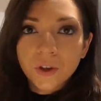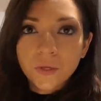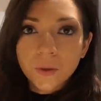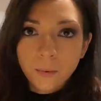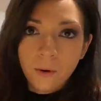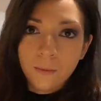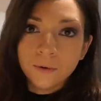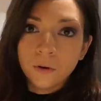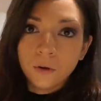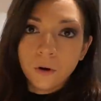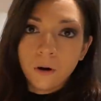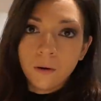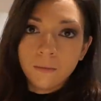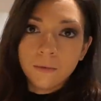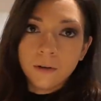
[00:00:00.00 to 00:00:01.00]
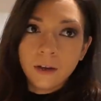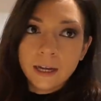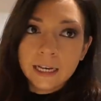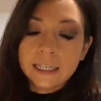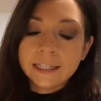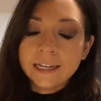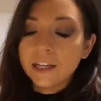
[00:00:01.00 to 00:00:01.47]
the bomb dot com,
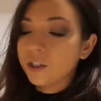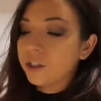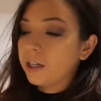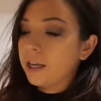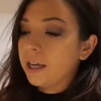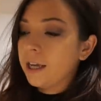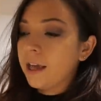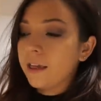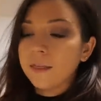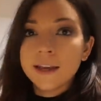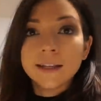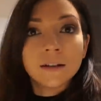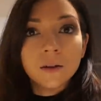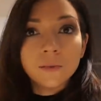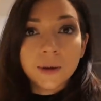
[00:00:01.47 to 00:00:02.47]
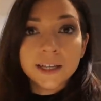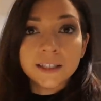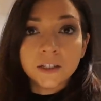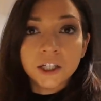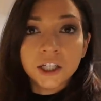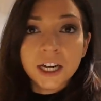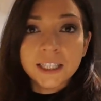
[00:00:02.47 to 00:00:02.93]
like literally, these are the
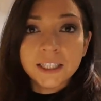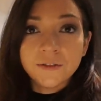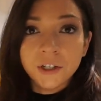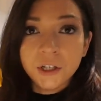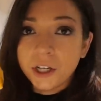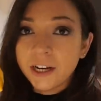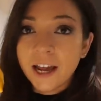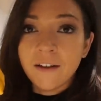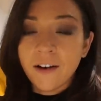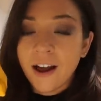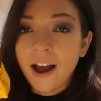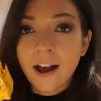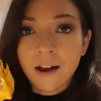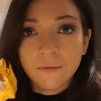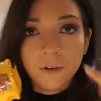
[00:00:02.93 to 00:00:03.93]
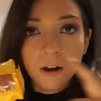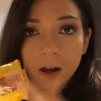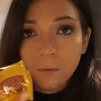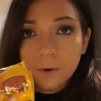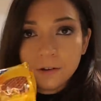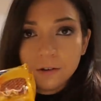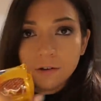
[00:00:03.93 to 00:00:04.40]
best digestives you can ever have.
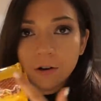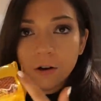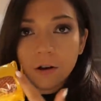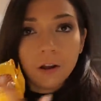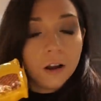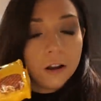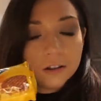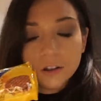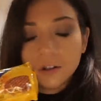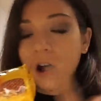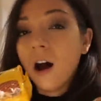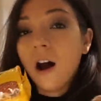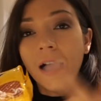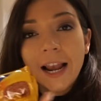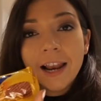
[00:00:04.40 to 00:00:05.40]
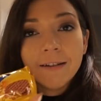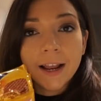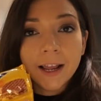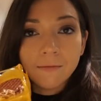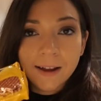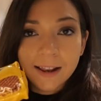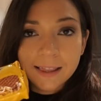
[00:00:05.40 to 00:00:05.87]
I would highly
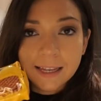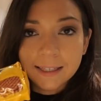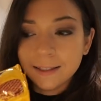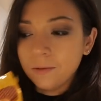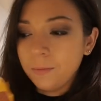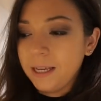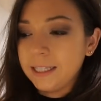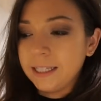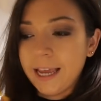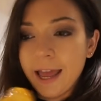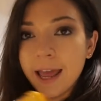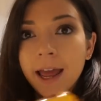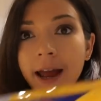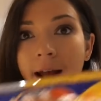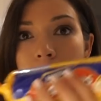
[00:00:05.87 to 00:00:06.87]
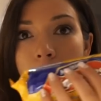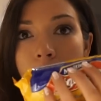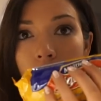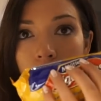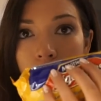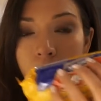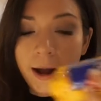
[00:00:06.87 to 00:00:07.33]
recommend these as a biscuit,
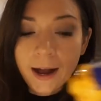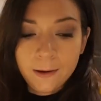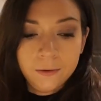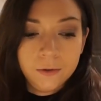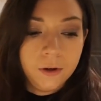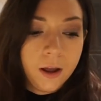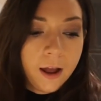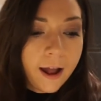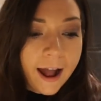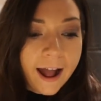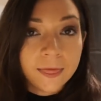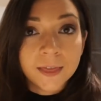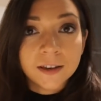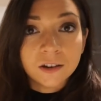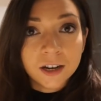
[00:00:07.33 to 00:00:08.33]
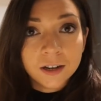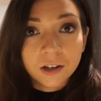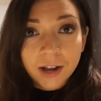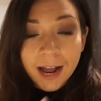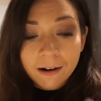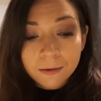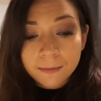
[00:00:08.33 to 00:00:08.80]
one pound. And the
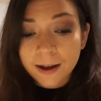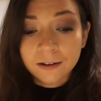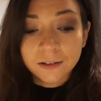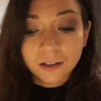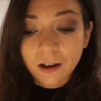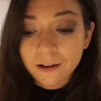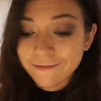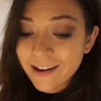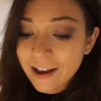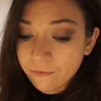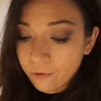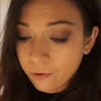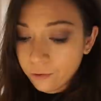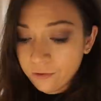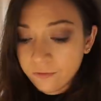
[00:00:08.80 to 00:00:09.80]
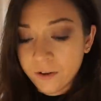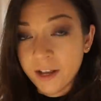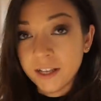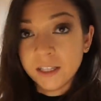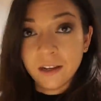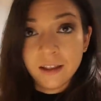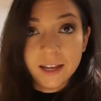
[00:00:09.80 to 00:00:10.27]
caramels are never on
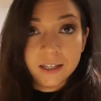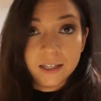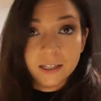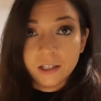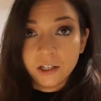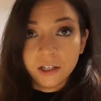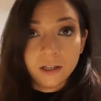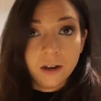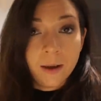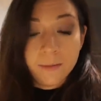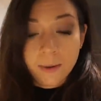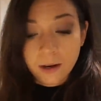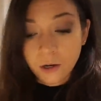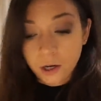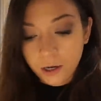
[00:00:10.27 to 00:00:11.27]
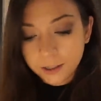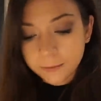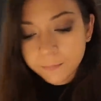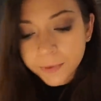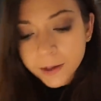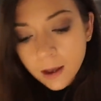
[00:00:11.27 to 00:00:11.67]
offer, so this is just like big news.